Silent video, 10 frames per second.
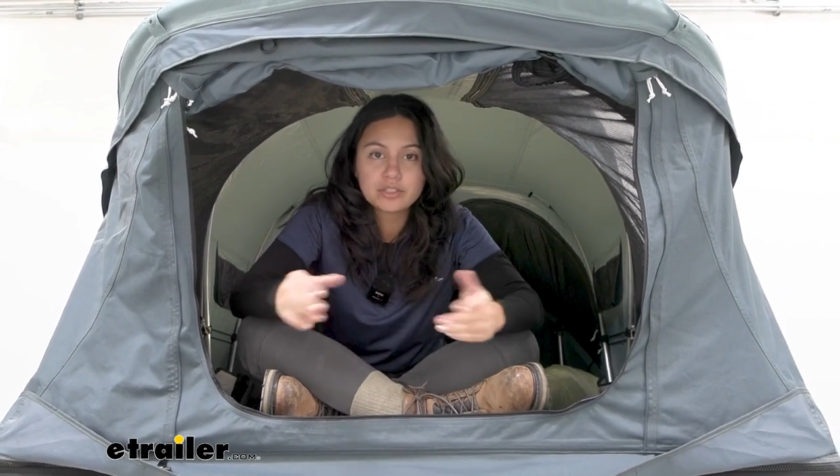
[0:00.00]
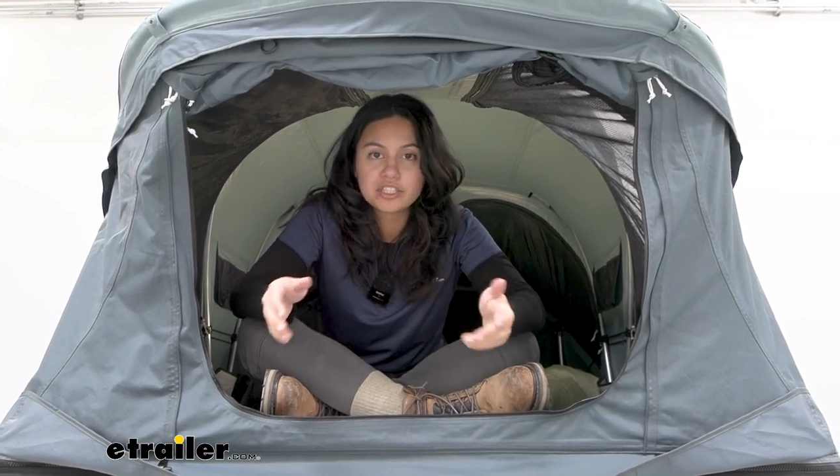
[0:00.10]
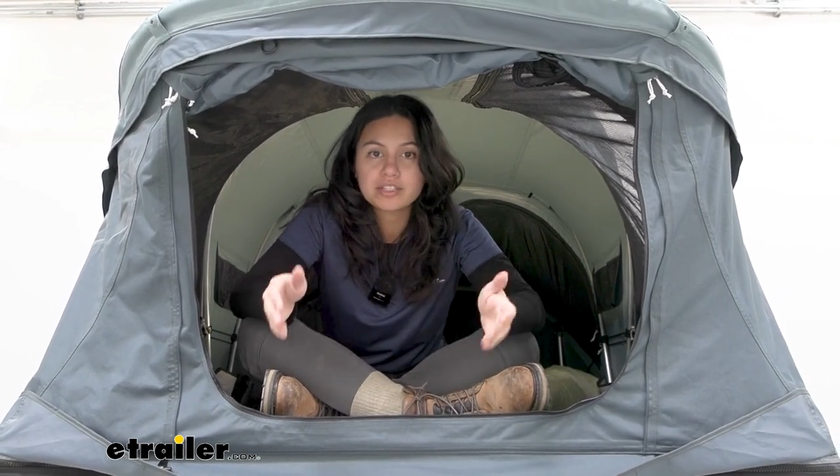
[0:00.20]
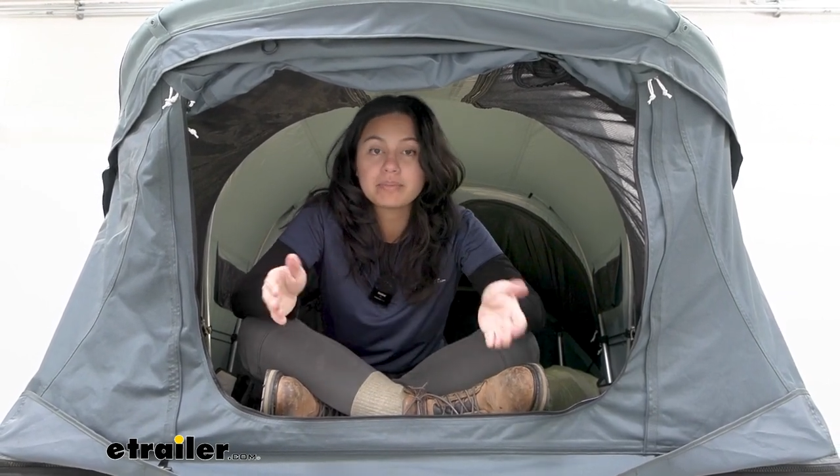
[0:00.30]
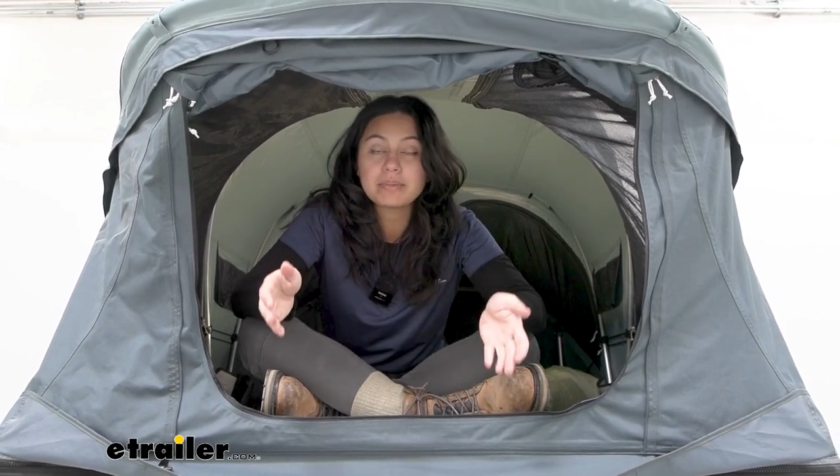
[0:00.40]
which
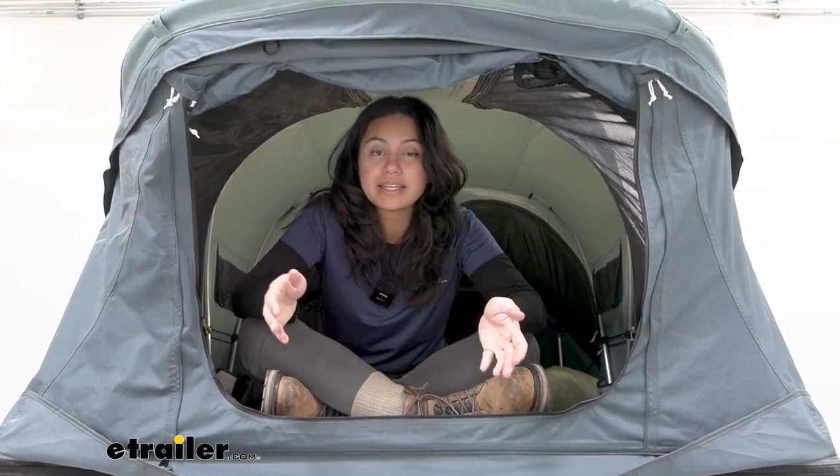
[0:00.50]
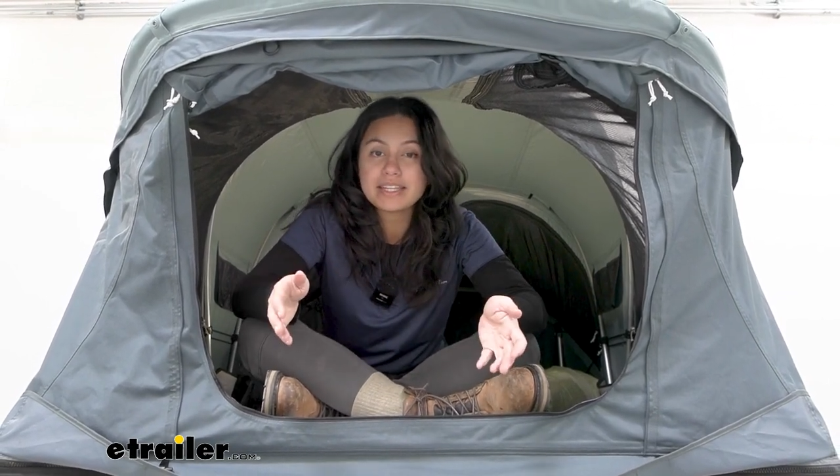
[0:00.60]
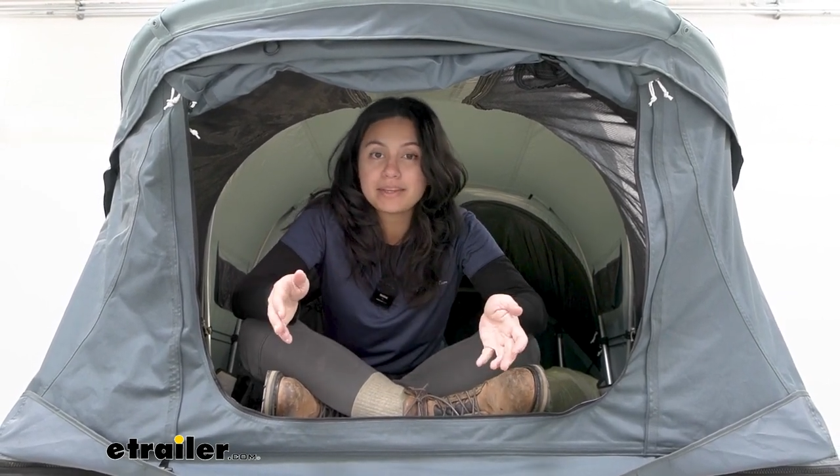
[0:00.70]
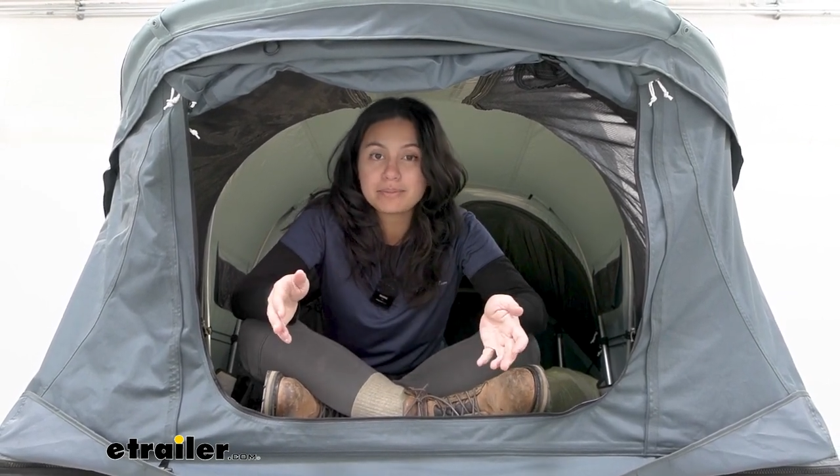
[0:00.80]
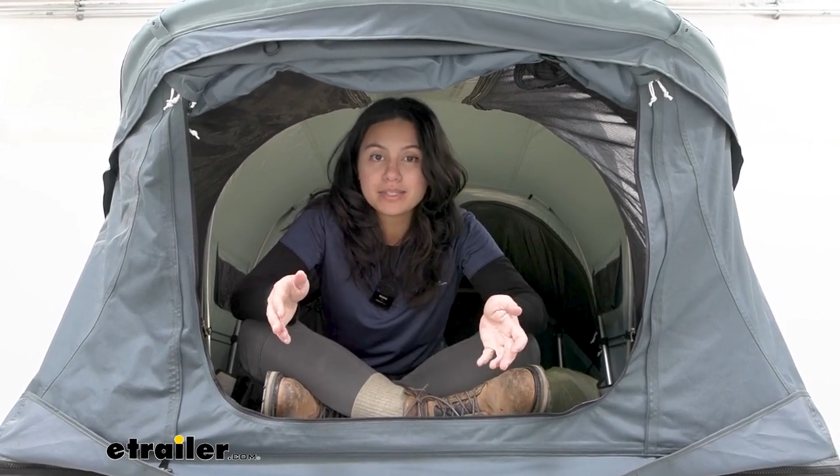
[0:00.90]
is the
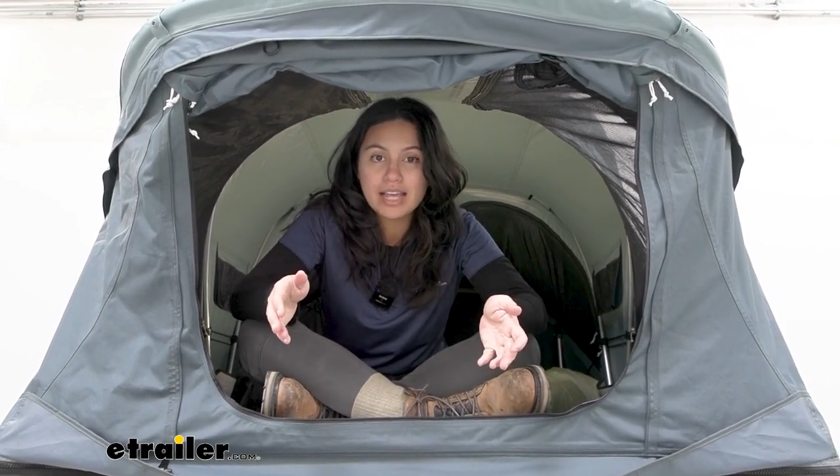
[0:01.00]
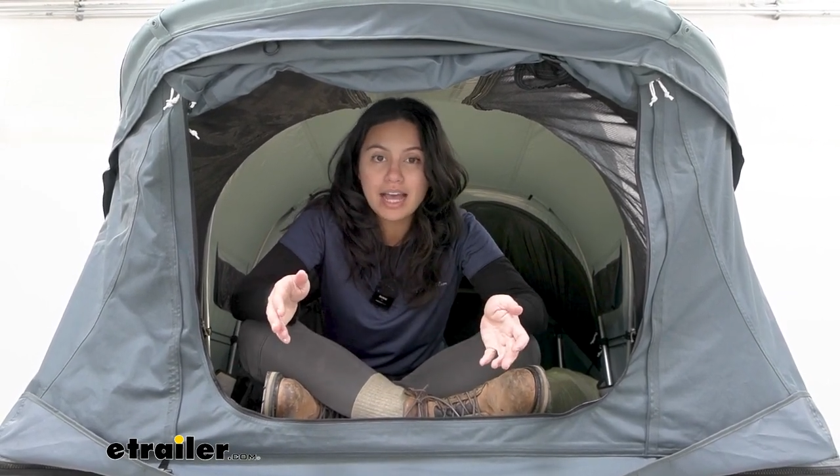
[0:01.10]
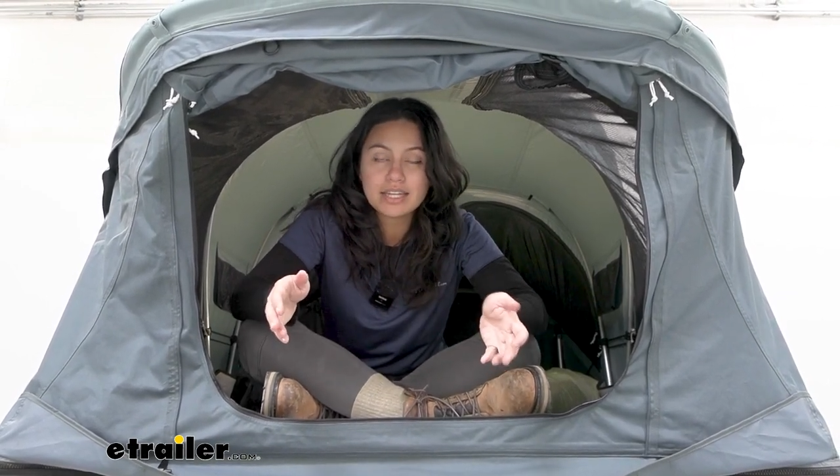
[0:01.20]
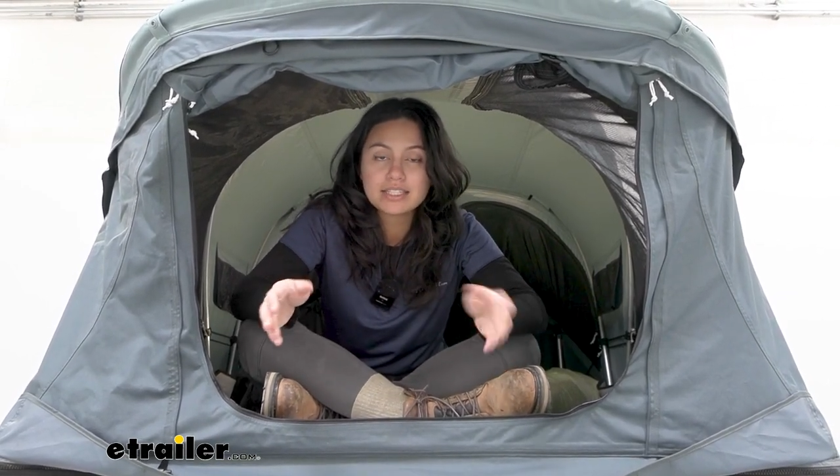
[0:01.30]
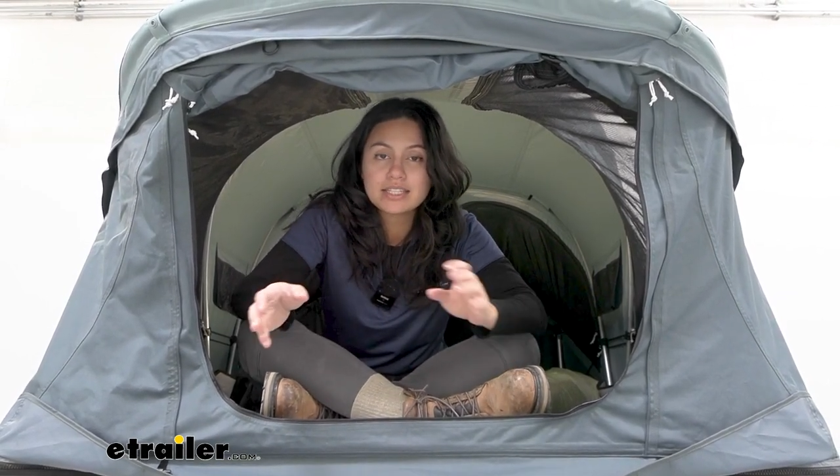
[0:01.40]
medium
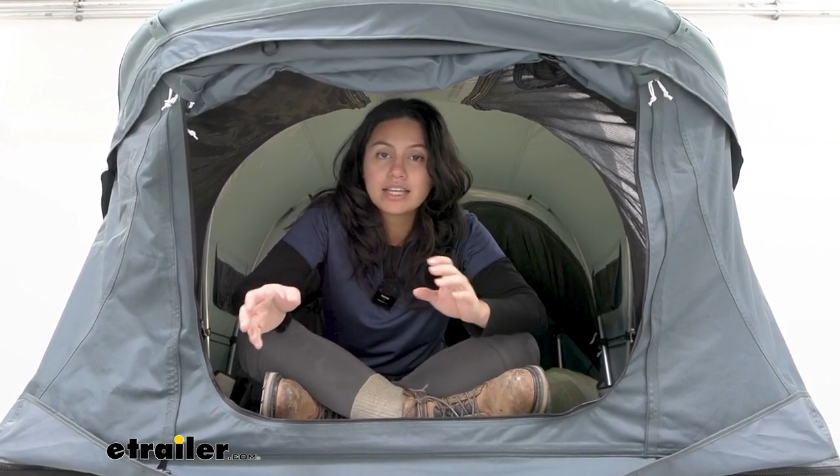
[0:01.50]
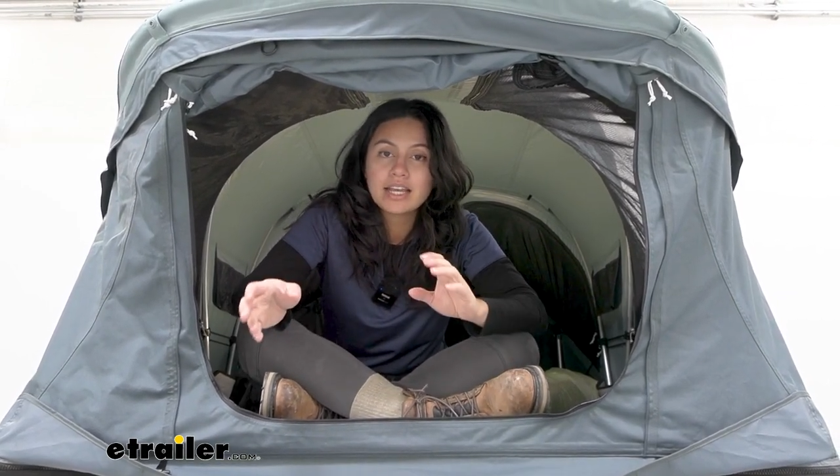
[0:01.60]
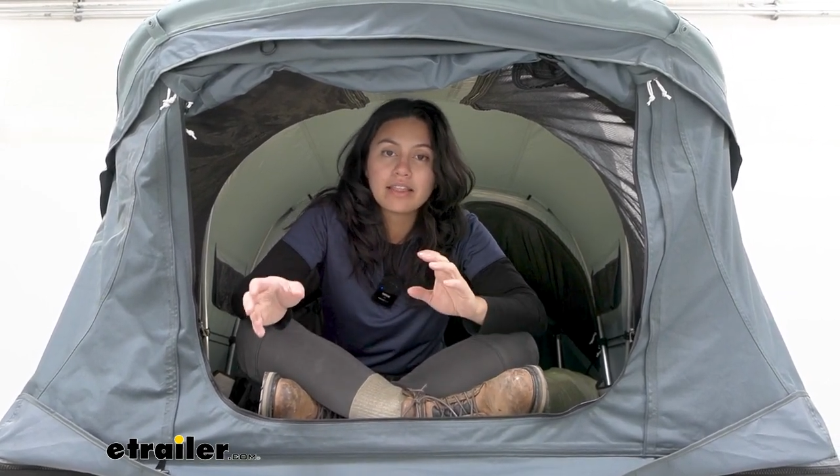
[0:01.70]
size.